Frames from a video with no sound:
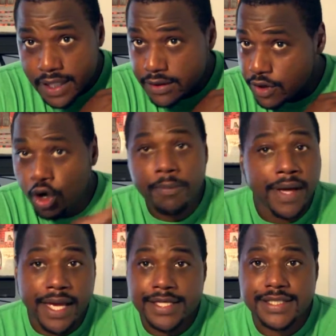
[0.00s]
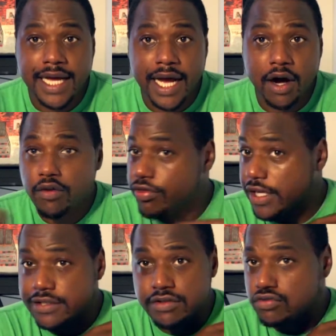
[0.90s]
nomad style,
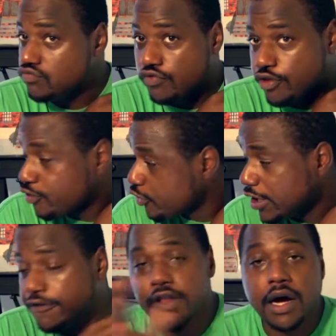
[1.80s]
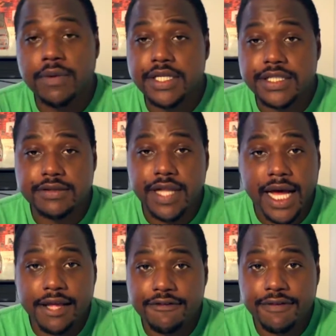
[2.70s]
that's free-flowing his
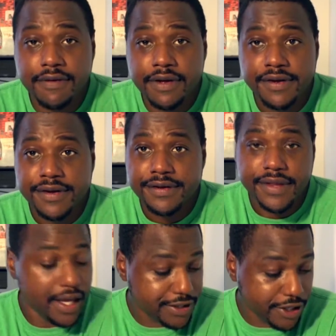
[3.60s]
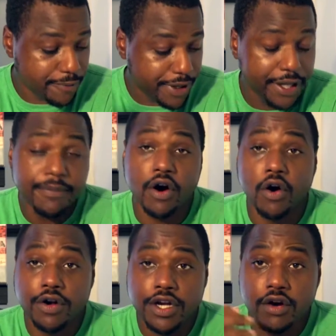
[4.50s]
life. They ain't talking about him
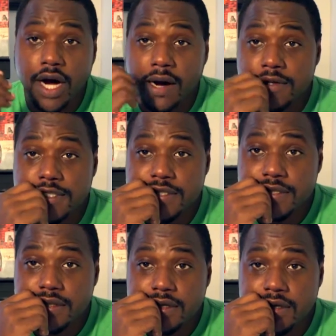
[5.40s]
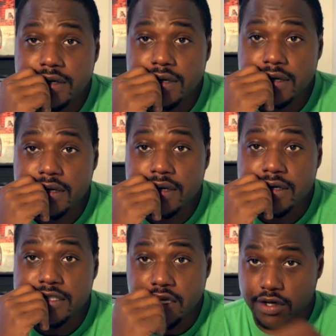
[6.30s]
owning no house.
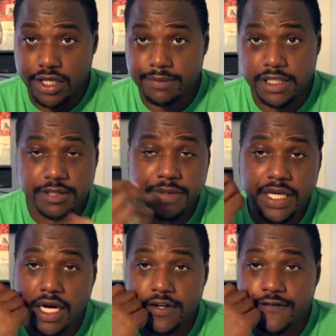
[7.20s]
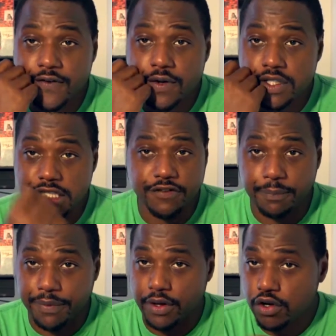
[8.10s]
So he must have been on the forage, either
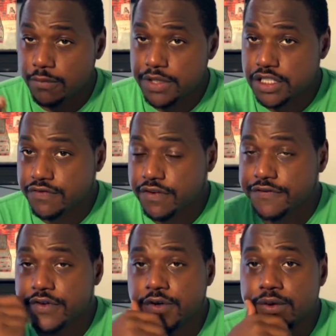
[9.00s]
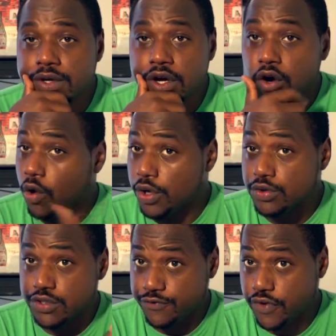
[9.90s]
pilgrimage for food, or he
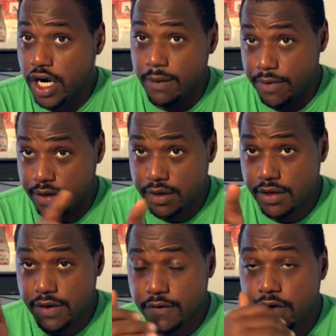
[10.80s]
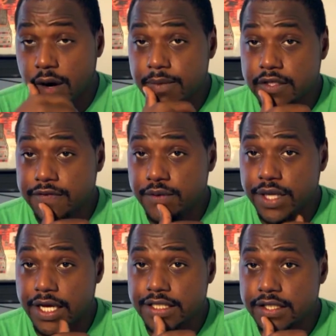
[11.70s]
was a farmer, farming his food
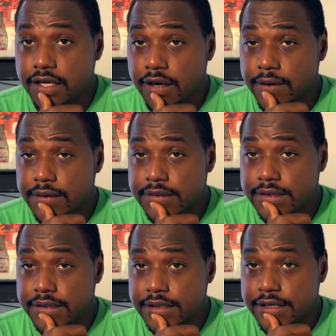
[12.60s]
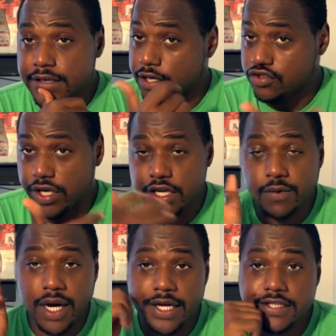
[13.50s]
as he goes, and training
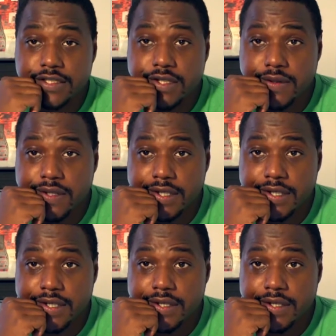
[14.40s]
while he was doing it.